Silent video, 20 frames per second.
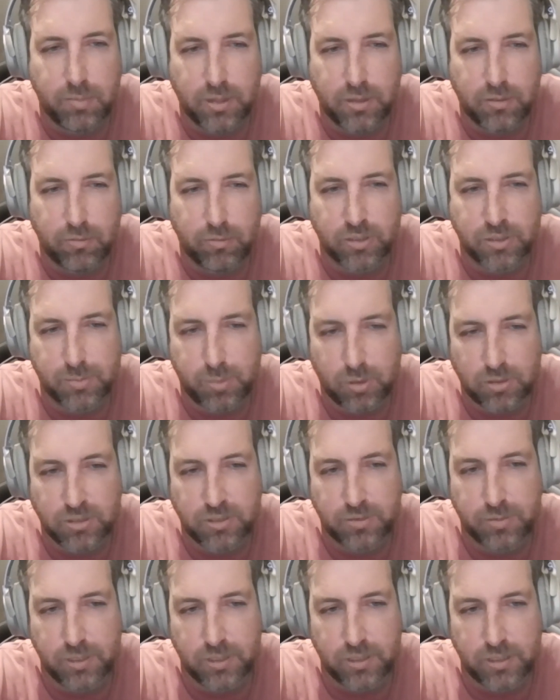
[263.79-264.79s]
but the
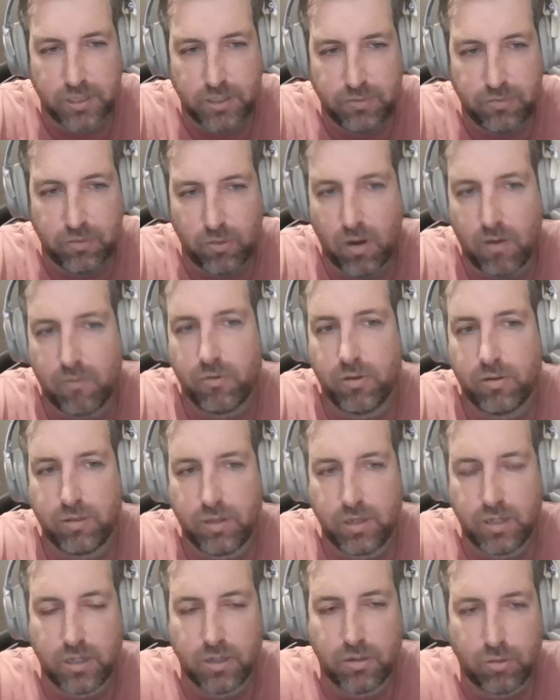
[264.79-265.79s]
responsibility for everything